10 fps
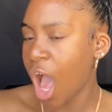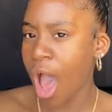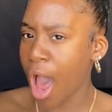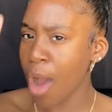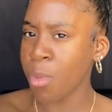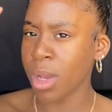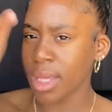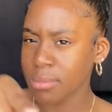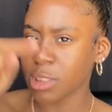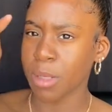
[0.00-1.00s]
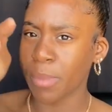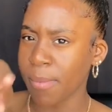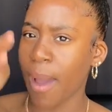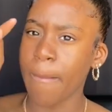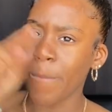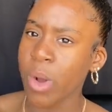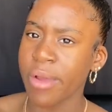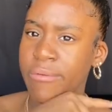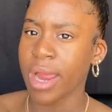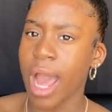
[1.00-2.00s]
I want him to be my
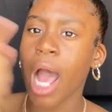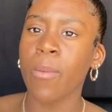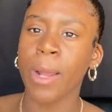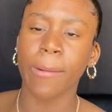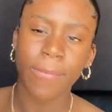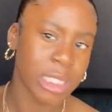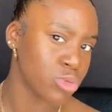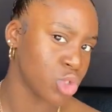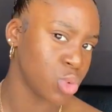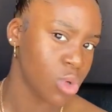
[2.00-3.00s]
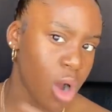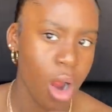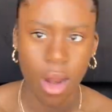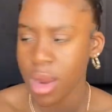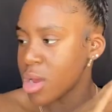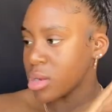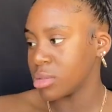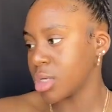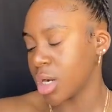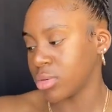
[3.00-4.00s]
boyfriend. I want to mess with you hard.
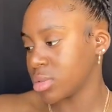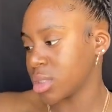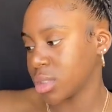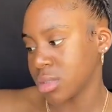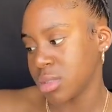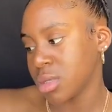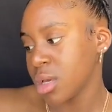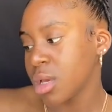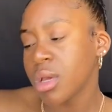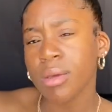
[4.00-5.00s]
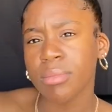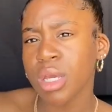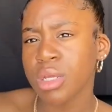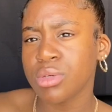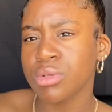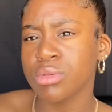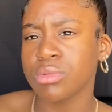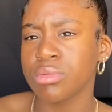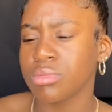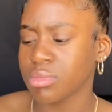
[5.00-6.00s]
No, because me and you,
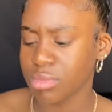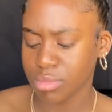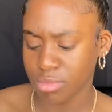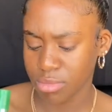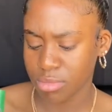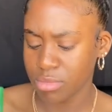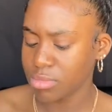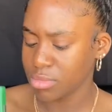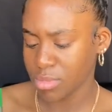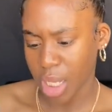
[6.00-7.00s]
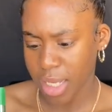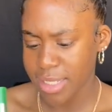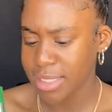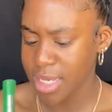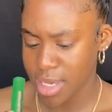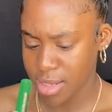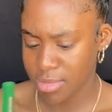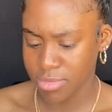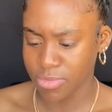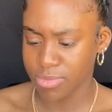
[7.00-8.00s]
like I said,
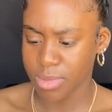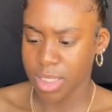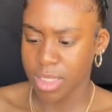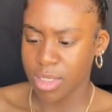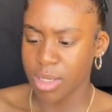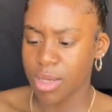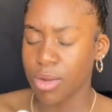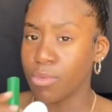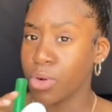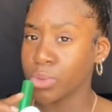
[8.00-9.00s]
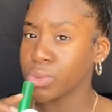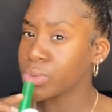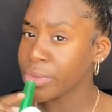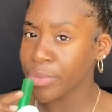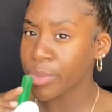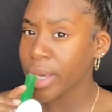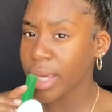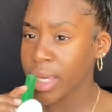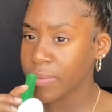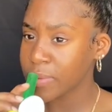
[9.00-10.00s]
rode 2 different
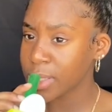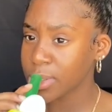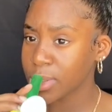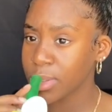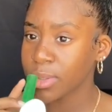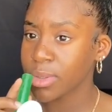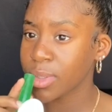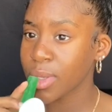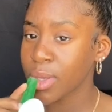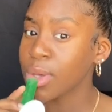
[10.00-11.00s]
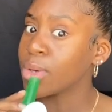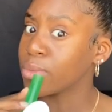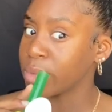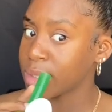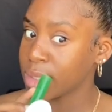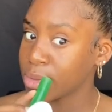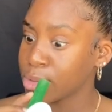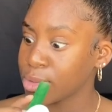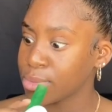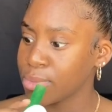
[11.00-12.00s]
waves. We still
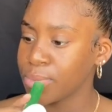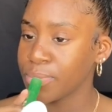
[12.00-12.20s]
do.